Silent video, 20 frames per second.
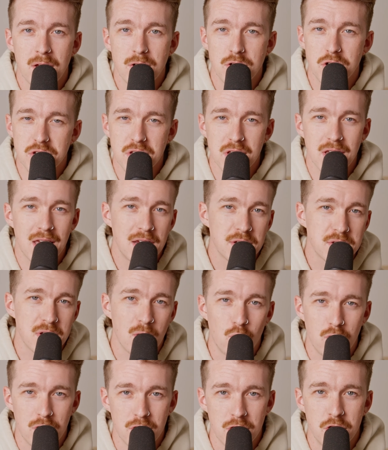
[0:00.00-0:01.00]
Just in case I
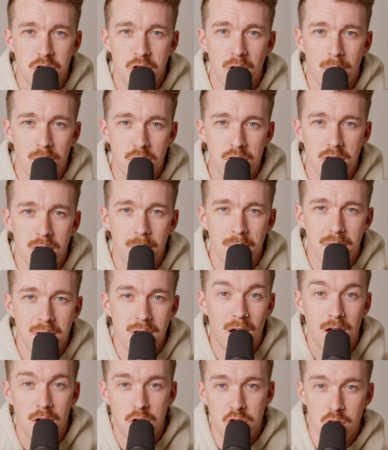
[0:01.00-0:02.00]
wanted to jump ship and
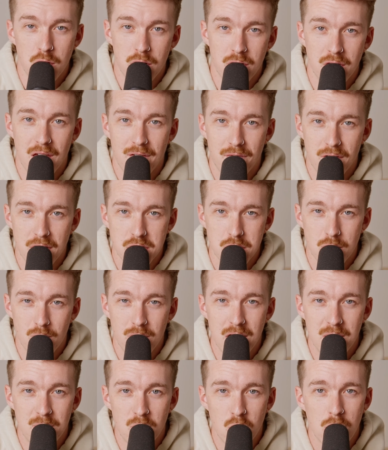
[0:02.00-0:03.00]
not shoot on the Fx3
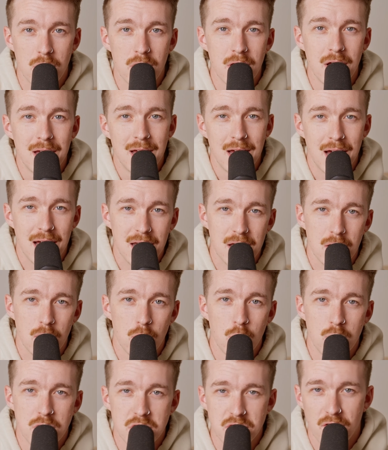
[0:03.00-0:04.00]
anymore, I could
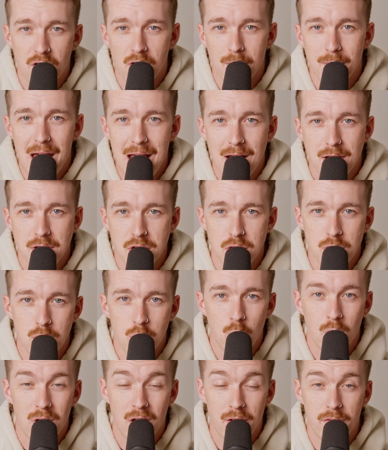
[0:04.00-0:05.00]
always fall back to
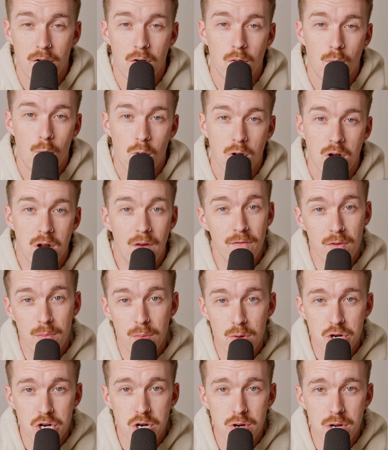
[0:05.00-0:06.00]
what I felt more
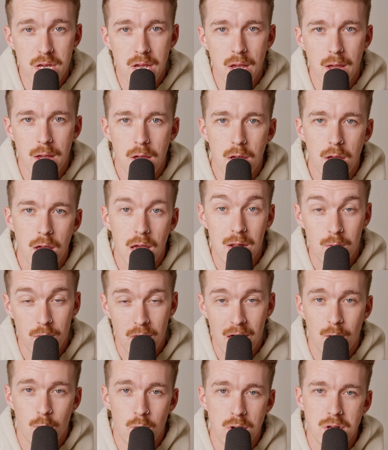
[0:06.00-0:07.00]
comfortable shooting, and
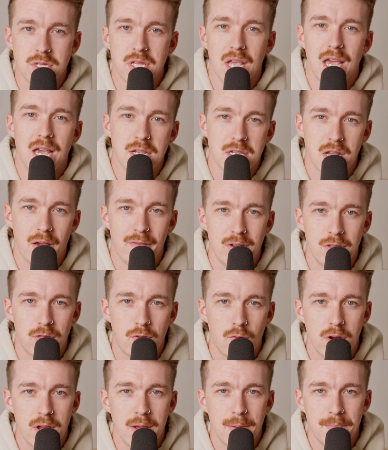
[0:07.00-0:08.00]
that was the A7
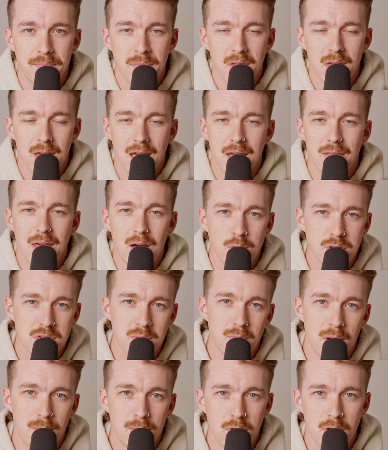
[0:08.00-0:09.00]
III. And that was
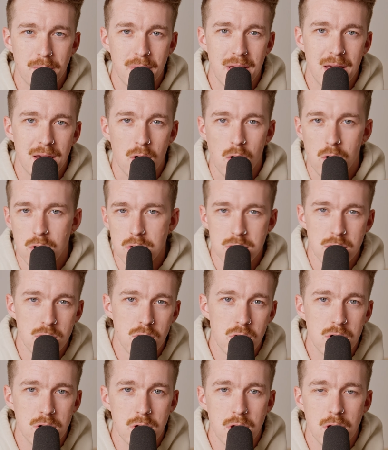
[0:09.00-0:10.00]
in my book bag all
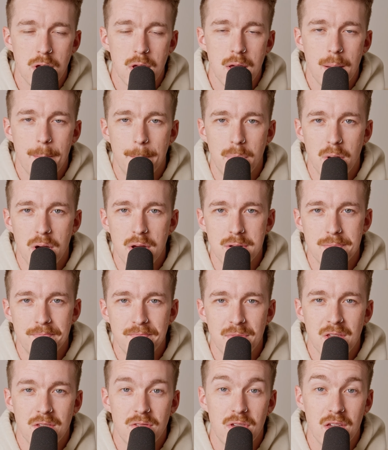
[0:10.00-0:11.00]
along, but
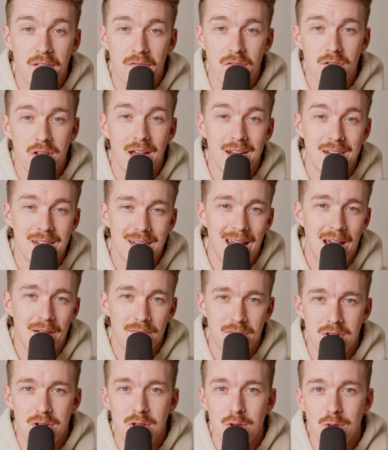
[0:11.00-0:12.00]
thankfully I didn't
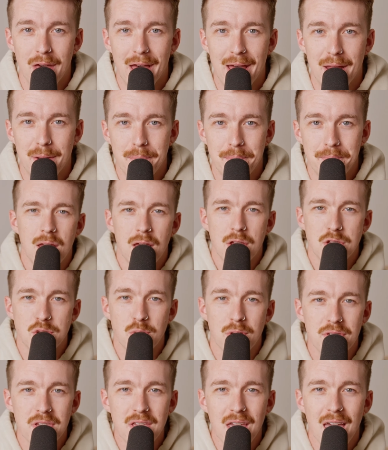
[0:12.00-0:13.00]
have to do that.
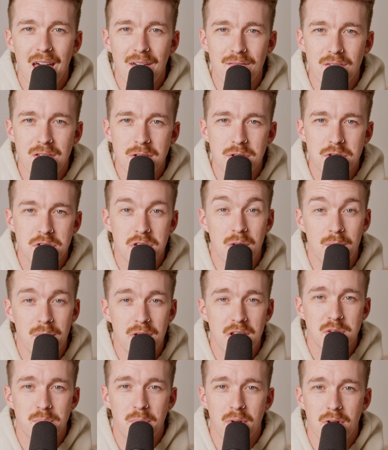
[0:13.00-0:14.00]
So I think having some
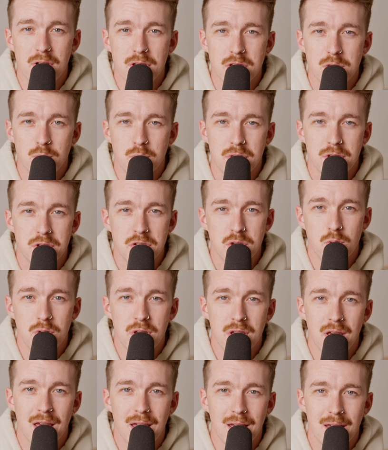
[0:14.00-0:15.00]
experience with the
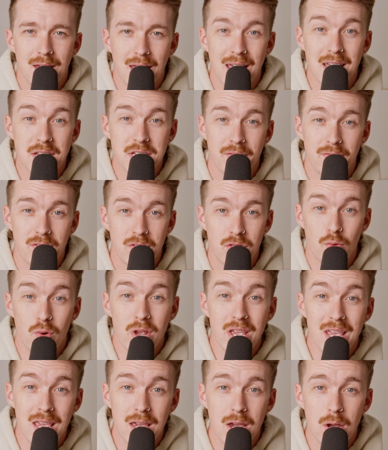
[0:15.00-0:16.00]
Sony A7
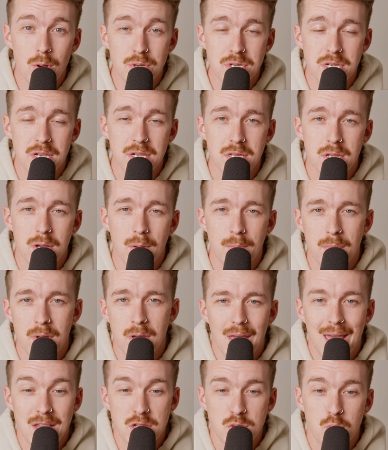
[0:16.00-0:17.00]
III ecosystem,
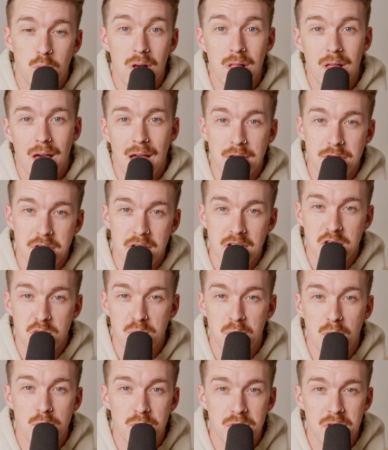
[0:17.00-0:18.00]
as well as
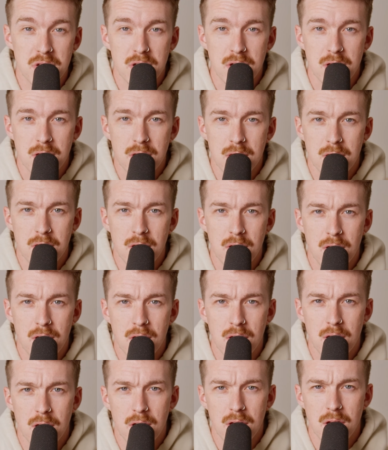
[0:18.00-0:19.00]
exposing
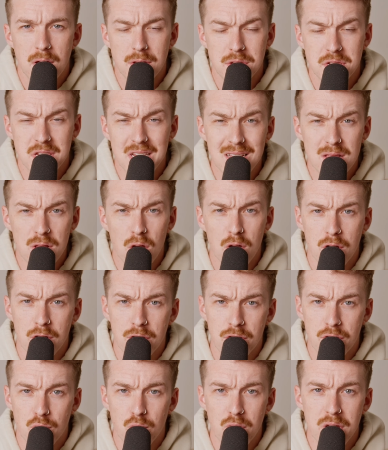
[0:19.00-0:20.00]
C-Log
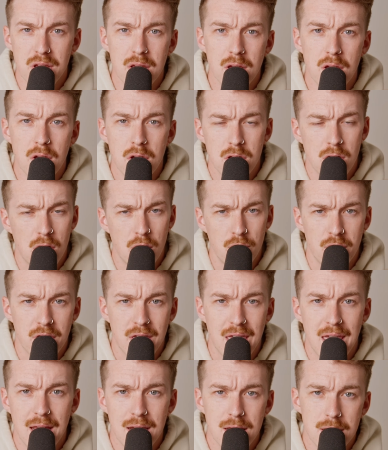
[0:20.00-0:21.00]
3 on the
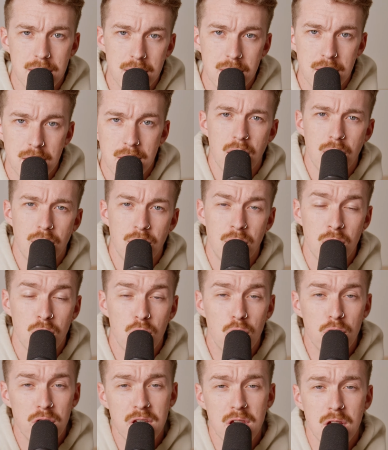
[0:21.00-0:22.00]
Canon, the
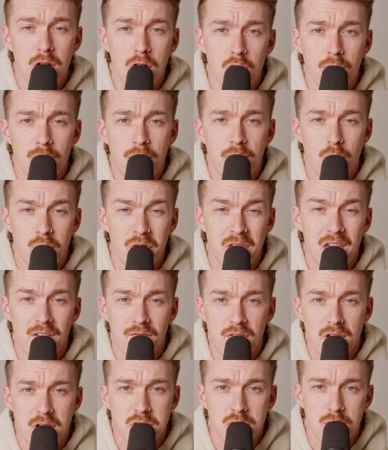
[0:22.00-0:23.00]
learning curve for the
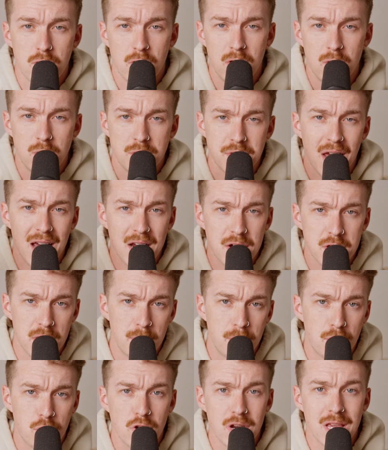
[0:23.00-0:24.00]
Fx3 was
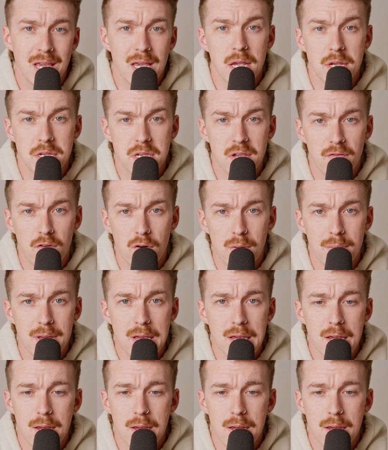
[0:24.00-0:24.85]
actually pretty easy for me.